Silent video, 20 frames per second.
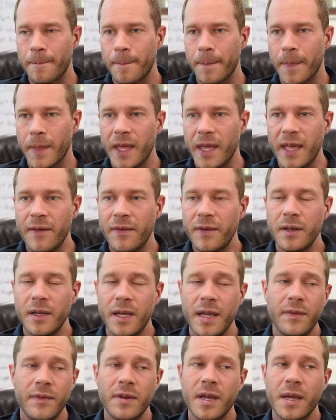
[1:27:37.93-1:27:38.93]
even
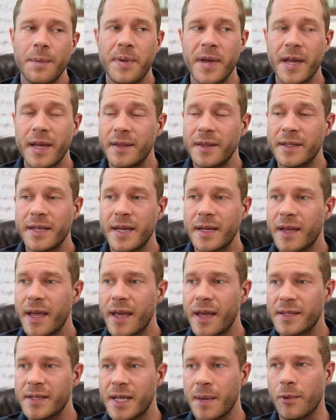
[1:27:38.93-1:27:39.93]
even like picking the 10k
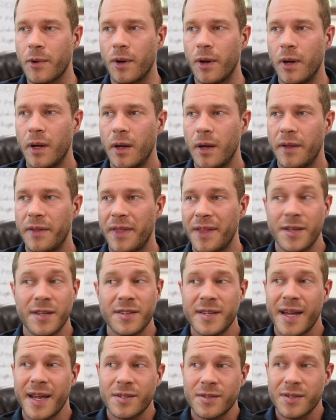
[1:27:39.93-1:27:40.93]
example, that
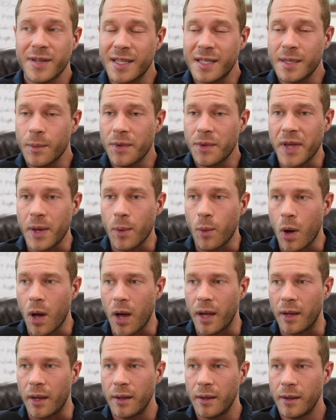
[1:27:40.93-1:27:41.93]
doesn't actually get them what they
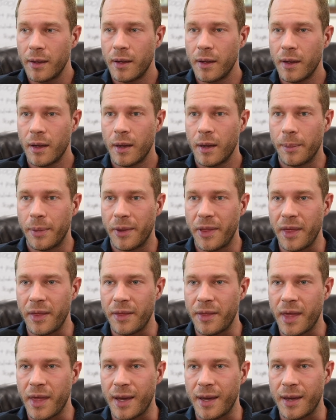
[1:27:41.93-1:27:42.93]
want, but they
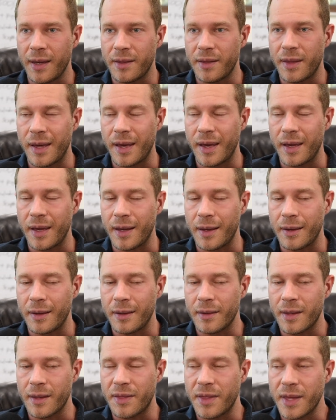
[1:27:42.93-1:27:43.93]
they they
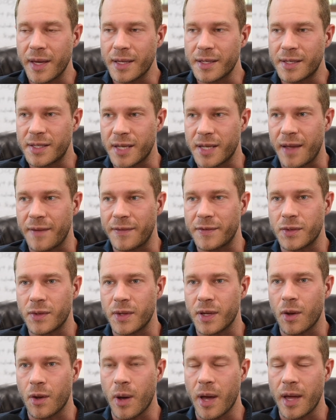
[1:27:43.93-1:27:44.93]
they think it's safe, so
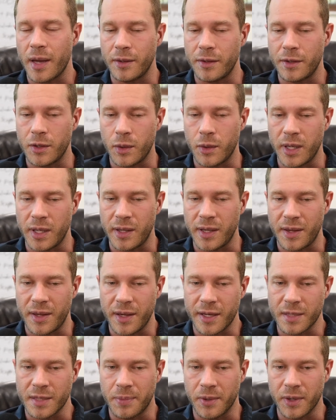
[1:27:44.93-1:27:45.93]
they go ahead and do it, and they
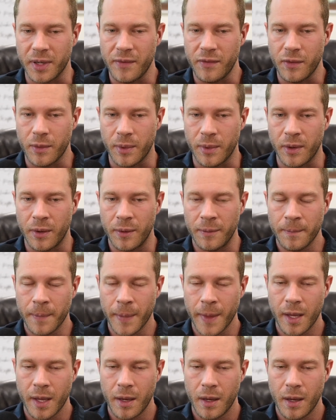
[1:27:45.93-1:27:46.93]
think it's believable
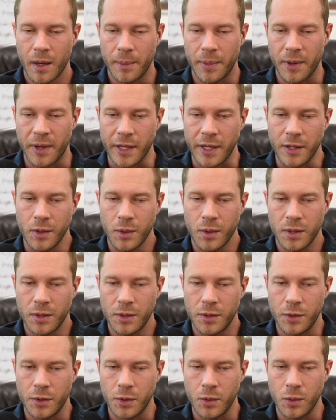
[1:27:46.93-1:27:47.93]
Mm. Like you can
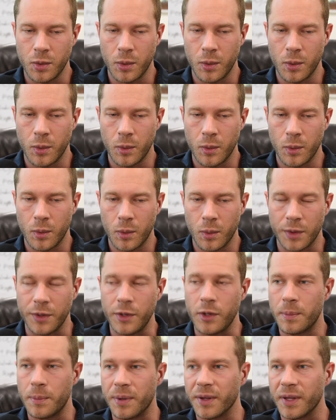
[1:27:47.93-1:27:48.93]
do what
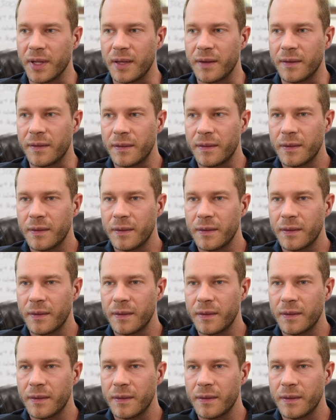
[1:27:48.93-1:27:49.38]
you believe.